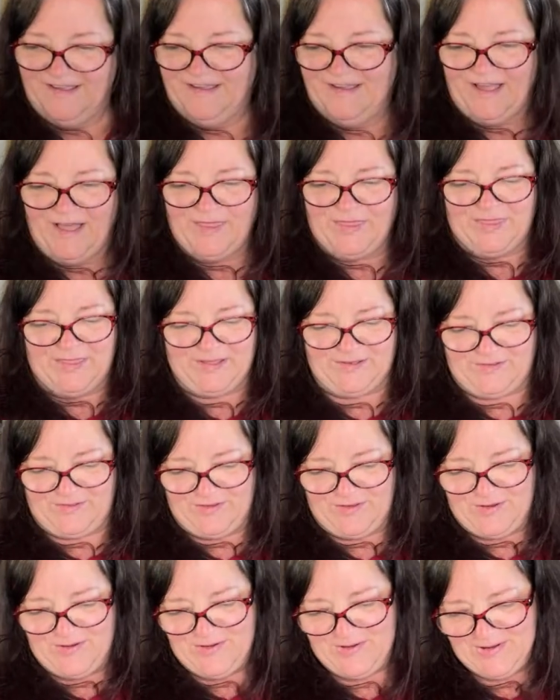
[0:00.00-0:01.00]
I think
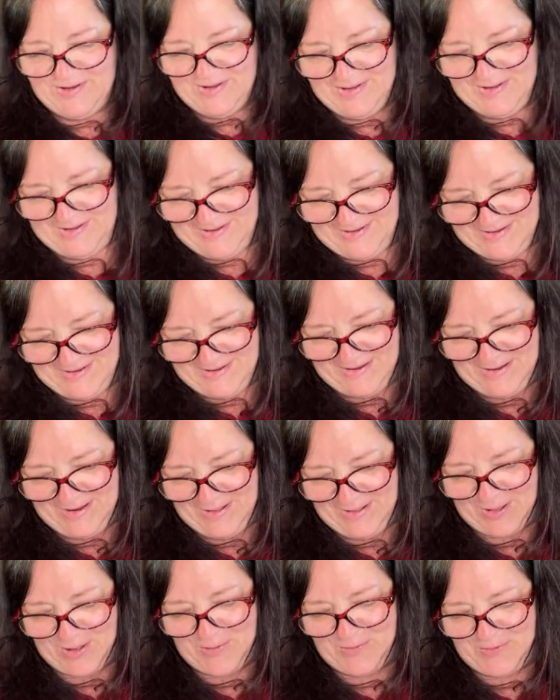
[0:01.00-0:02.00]
so. I
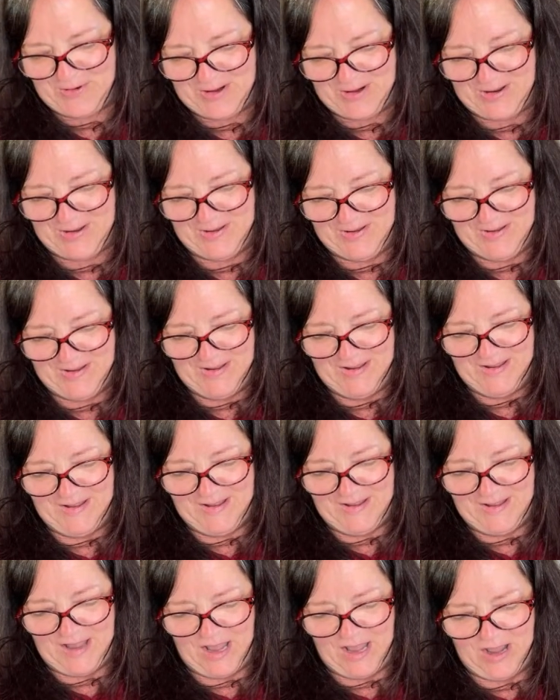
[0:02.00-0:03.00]
lowered it.
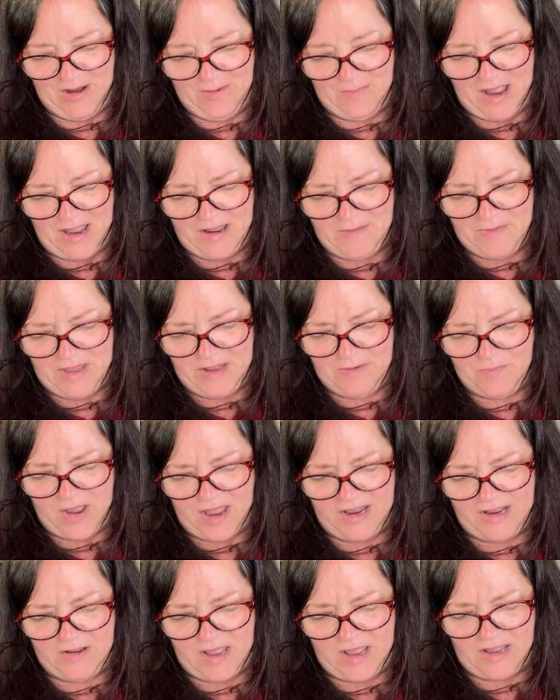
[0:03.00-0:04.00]
I
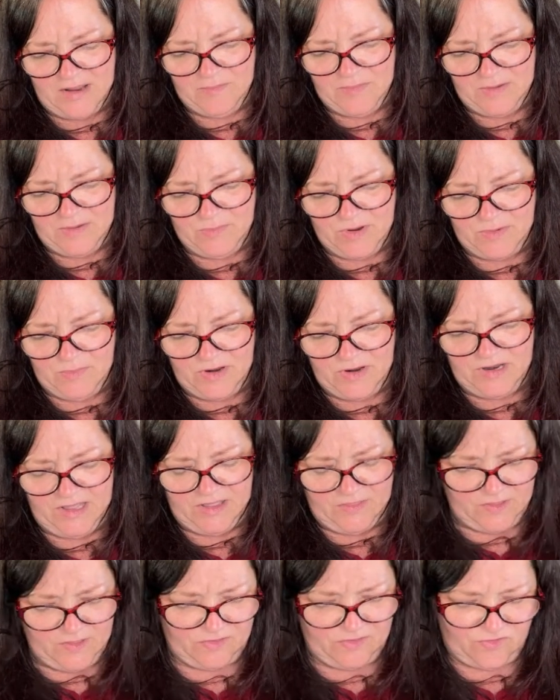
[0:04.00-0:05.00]
made my money
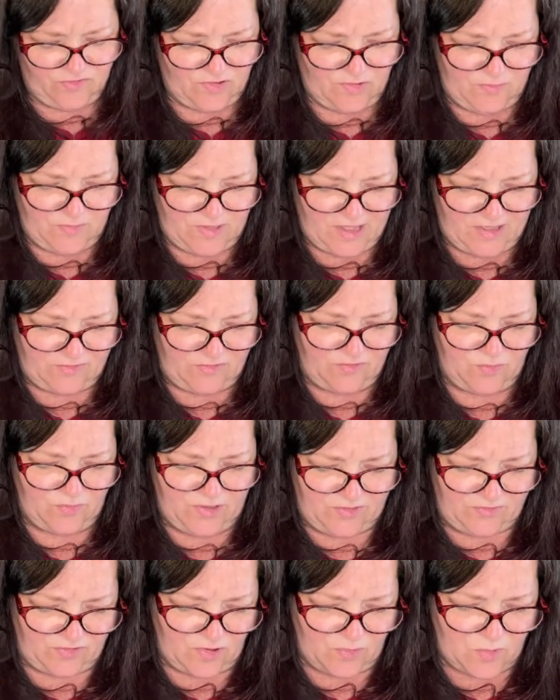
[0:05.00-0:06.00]
and then some last
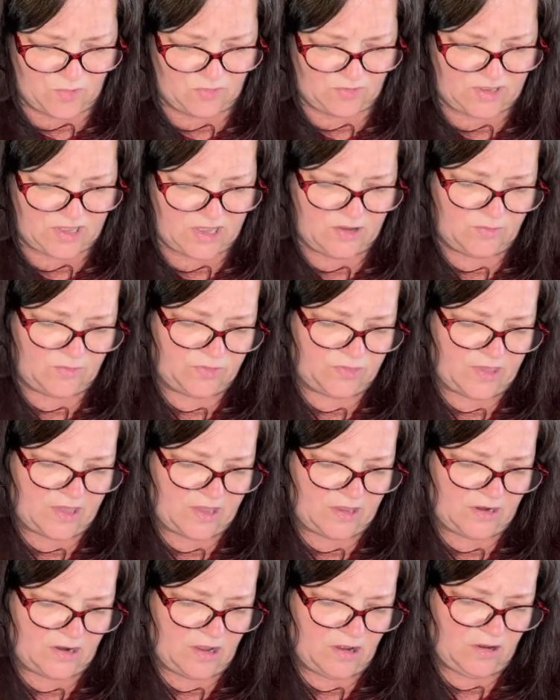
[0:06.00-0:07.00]
week, so I'm okay with
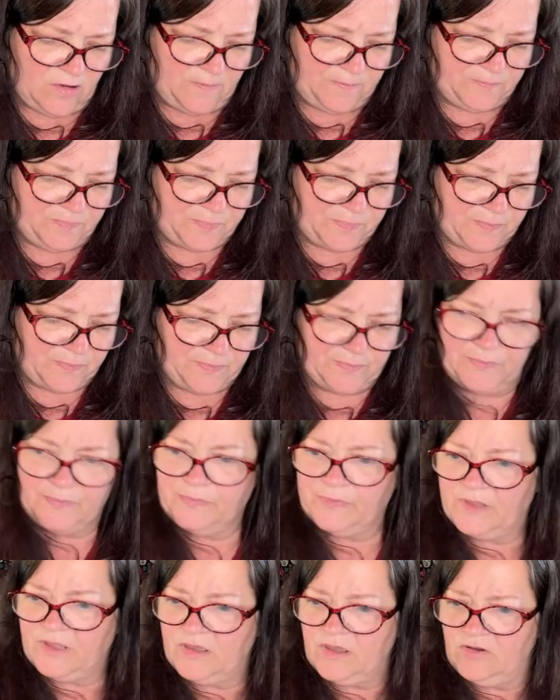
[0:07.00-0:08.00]
that.
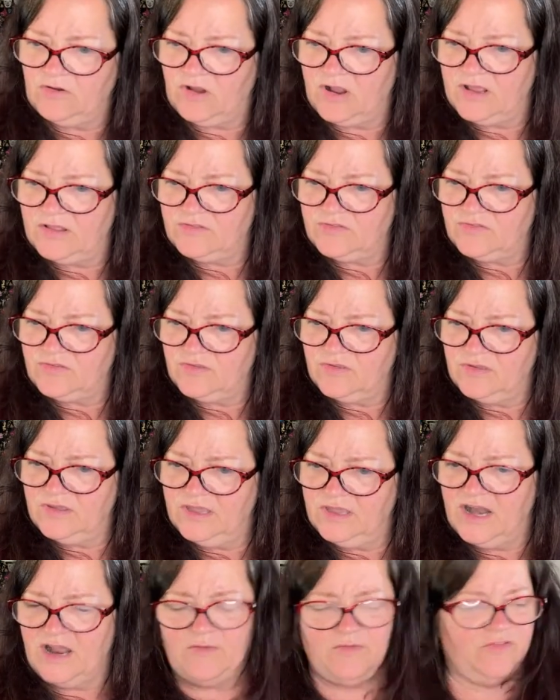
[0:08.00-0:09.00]
Congrats.
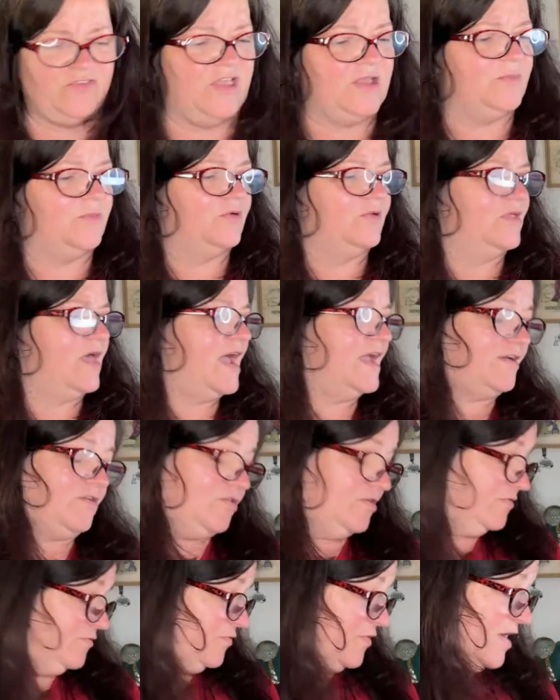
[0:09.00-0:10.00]
And I was able to, I
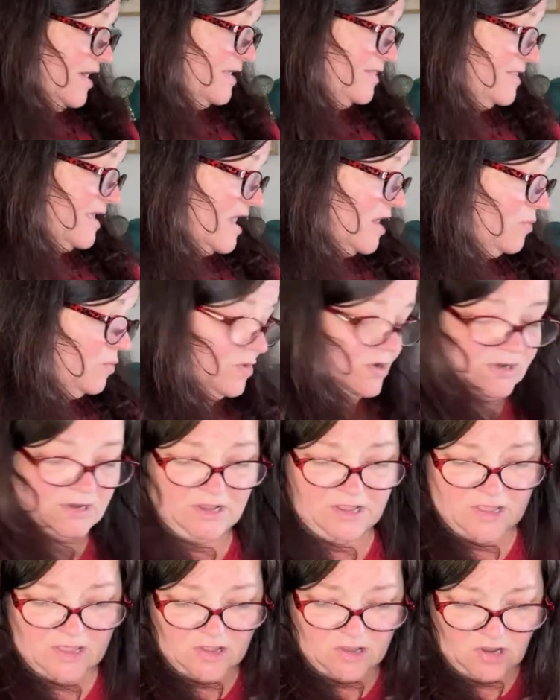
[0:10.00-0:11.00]
couldn't find that one.
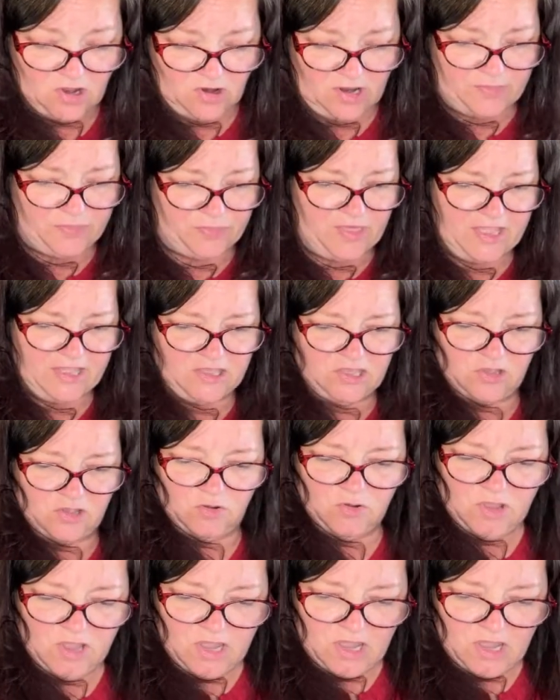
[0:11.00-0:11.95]
Alright, thank you.